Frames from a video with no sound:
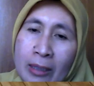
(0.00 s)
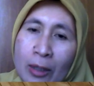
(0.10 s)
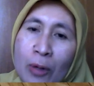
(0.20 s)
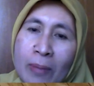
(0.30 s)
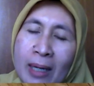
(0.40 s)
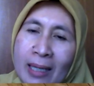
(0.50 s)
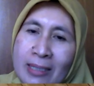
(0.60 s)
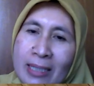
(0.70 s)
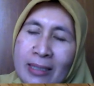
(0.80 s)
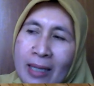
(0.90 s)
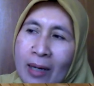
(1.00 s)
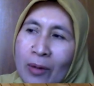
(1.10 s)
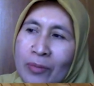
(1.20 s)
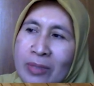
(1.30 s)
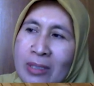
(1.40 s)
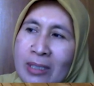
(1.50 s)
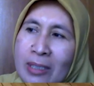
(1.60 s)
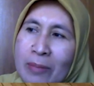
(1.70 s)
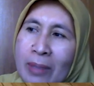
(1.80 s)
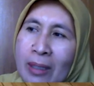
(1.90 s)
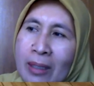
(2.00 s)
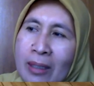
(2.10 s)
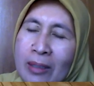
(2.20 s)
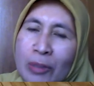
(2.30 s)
Global Agenda of Sustainable